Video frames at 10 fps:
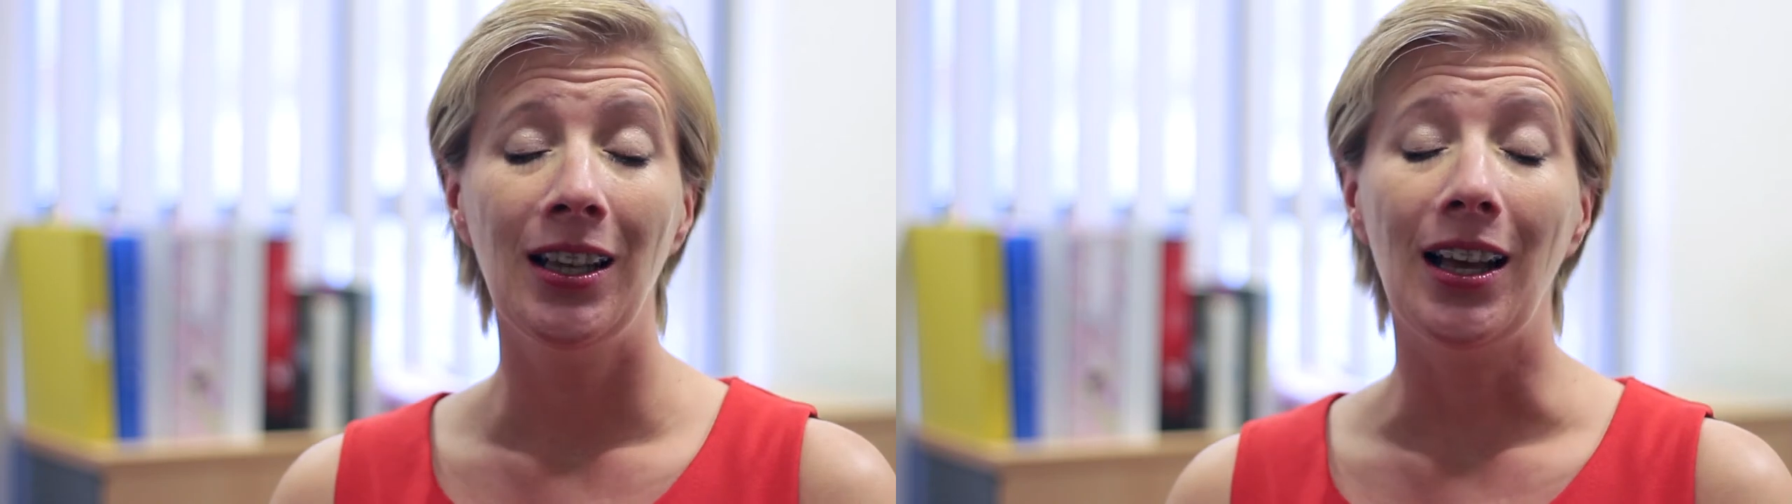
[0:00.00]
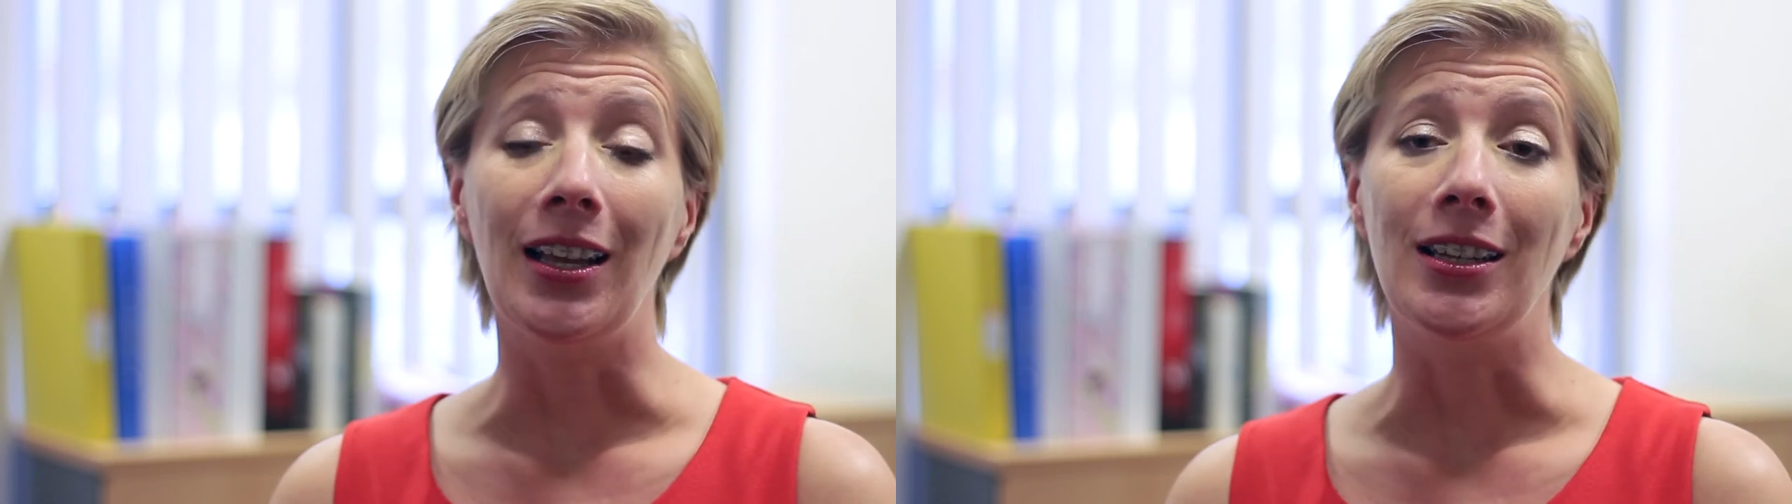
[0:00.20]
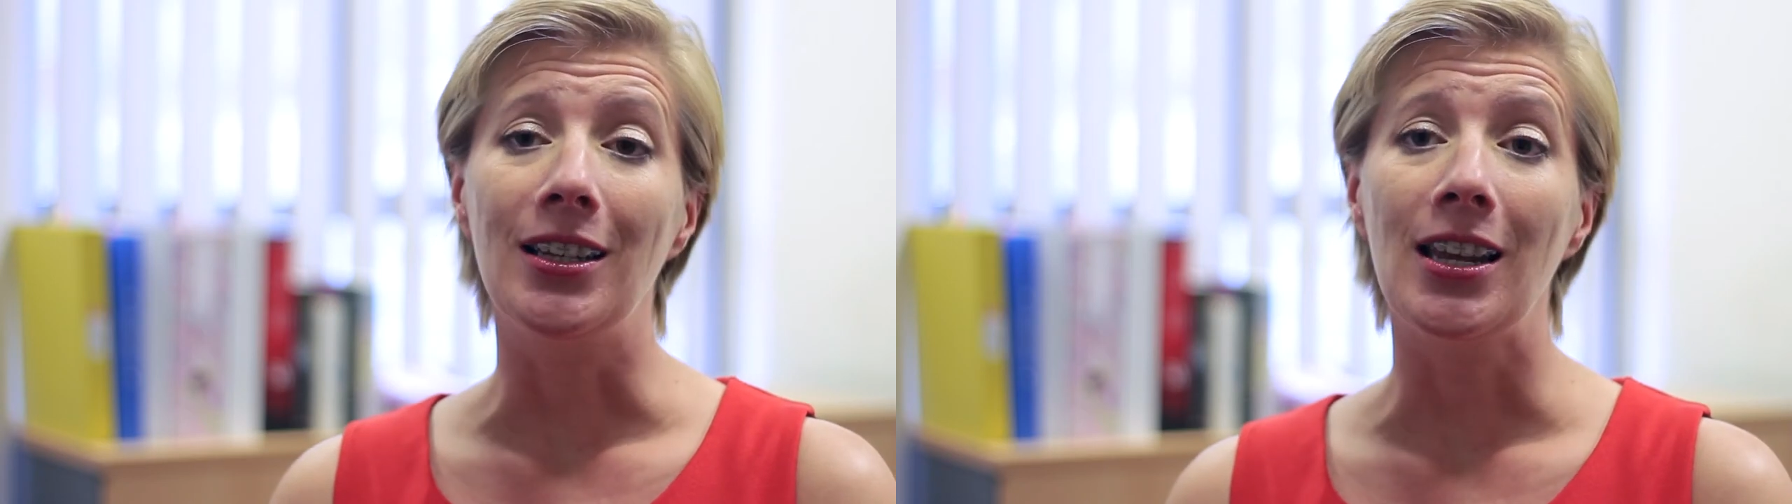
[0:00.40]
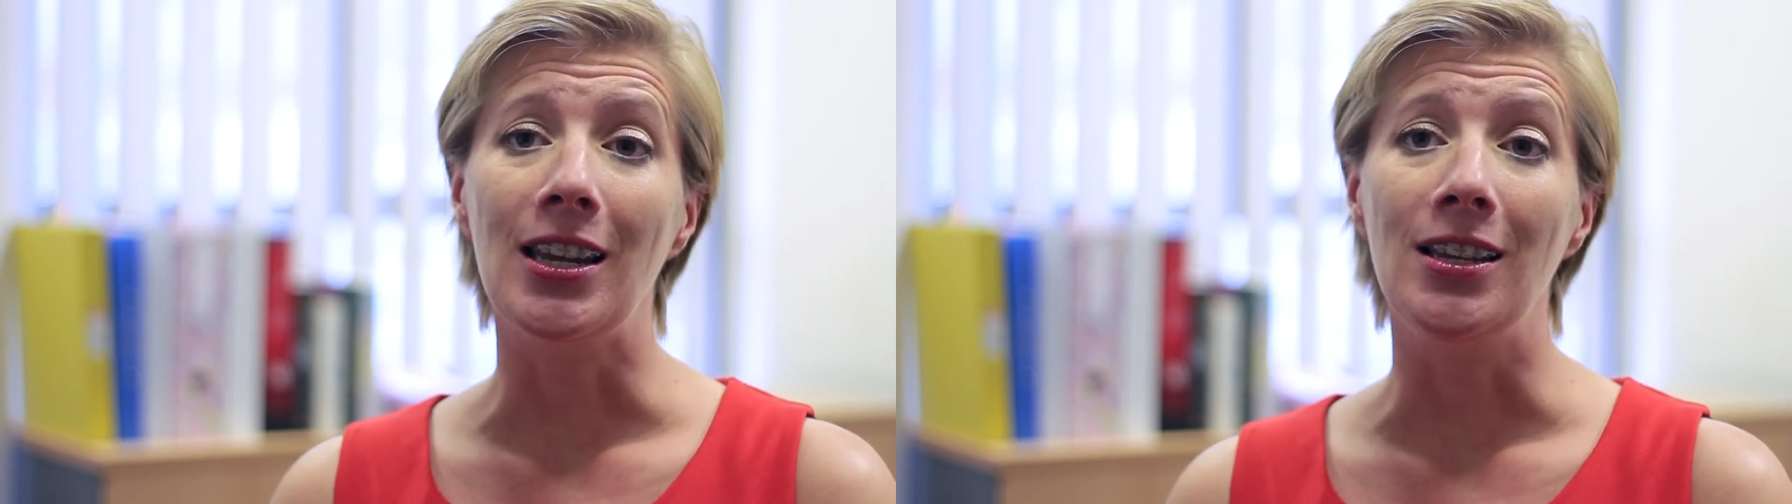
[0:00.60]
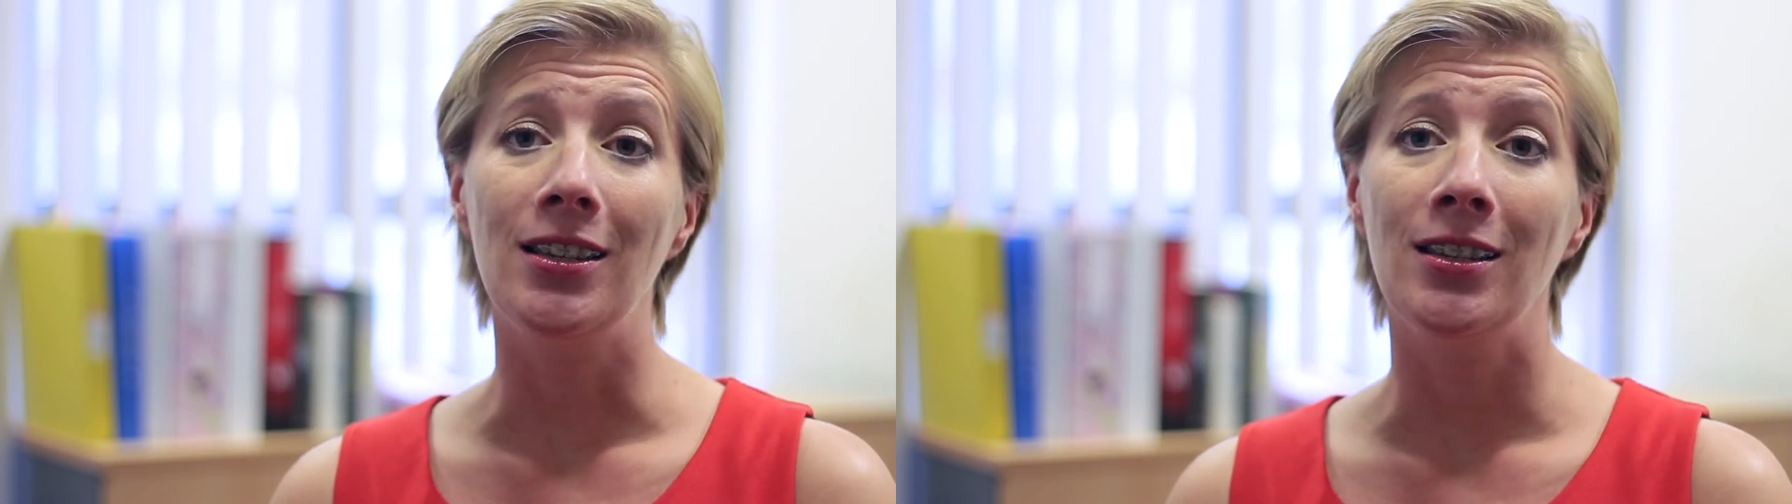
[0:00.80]
And
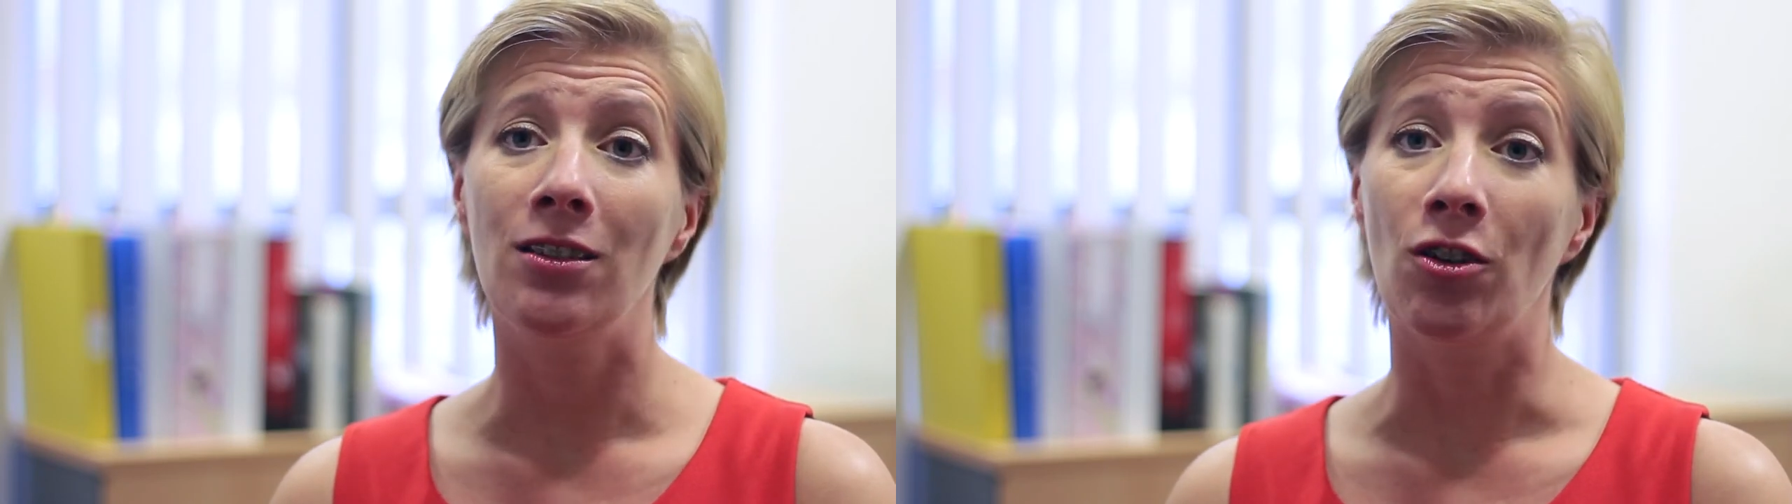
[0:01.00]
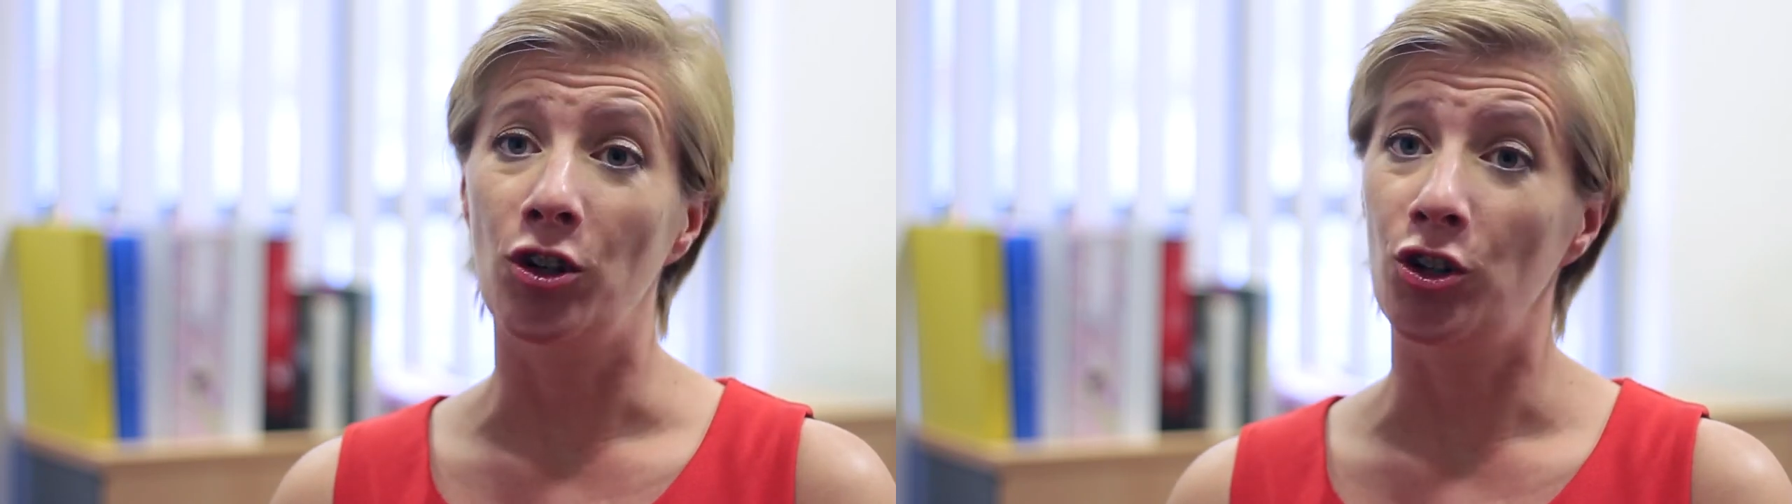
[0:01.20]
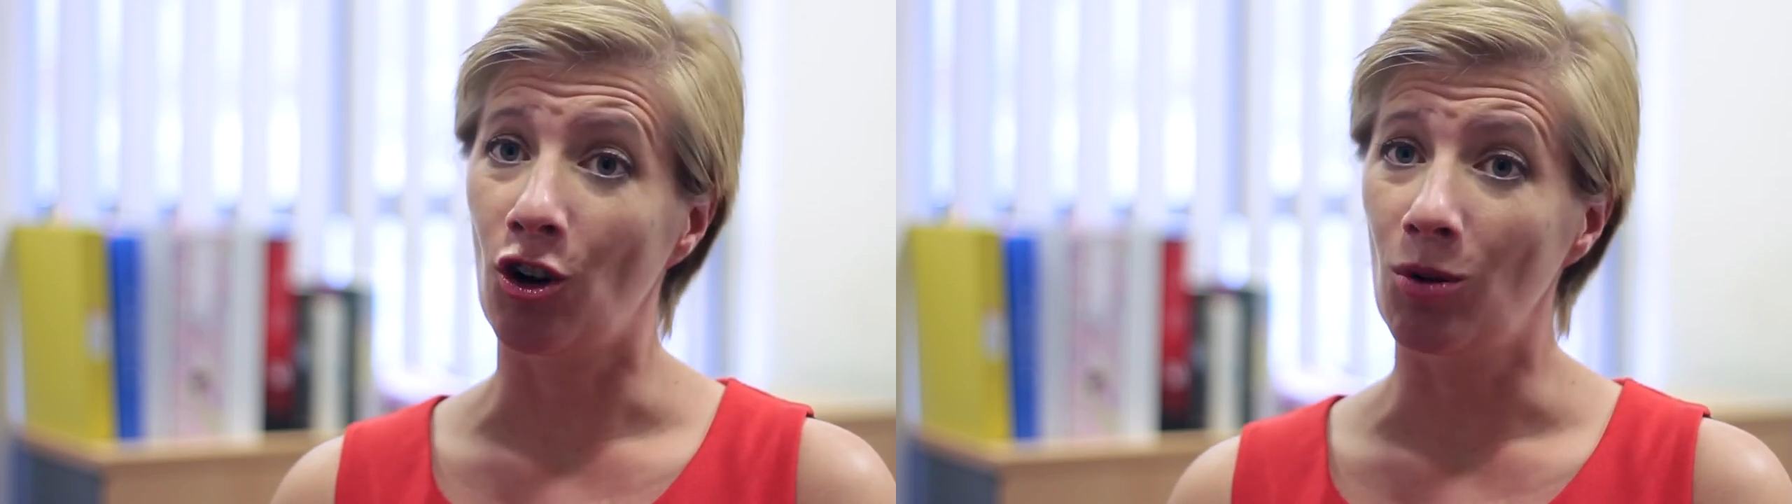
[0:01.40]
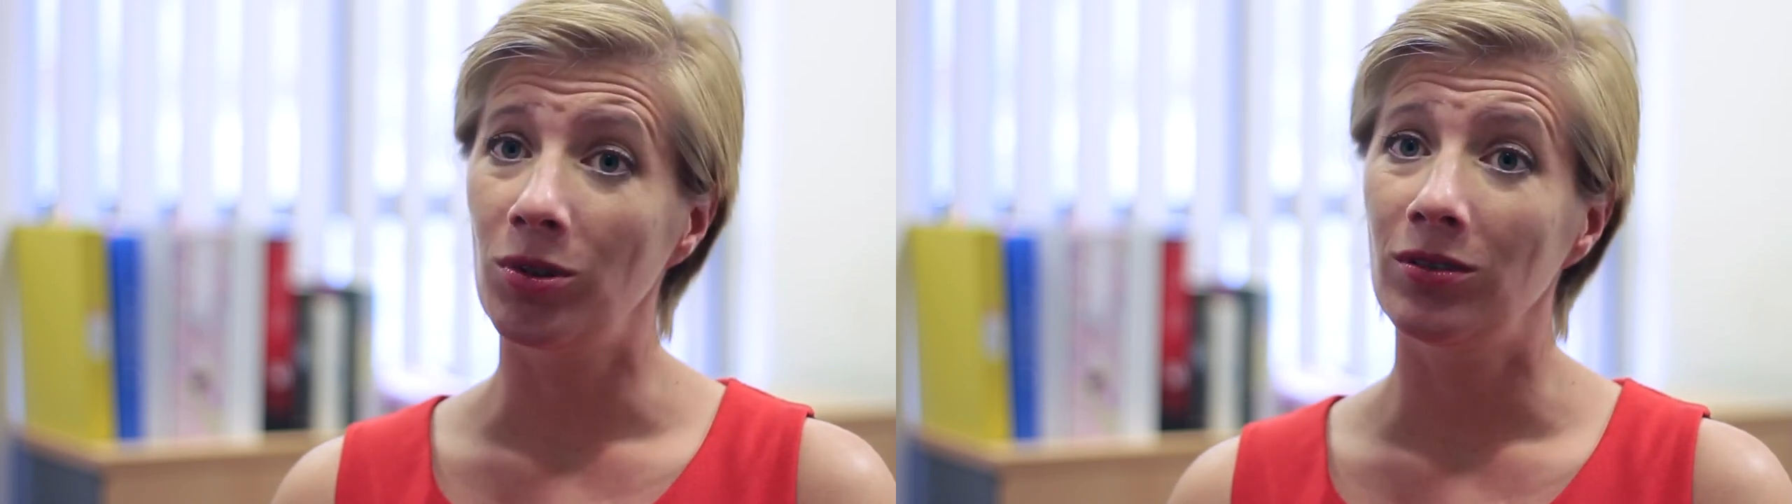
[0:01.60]
he's got a job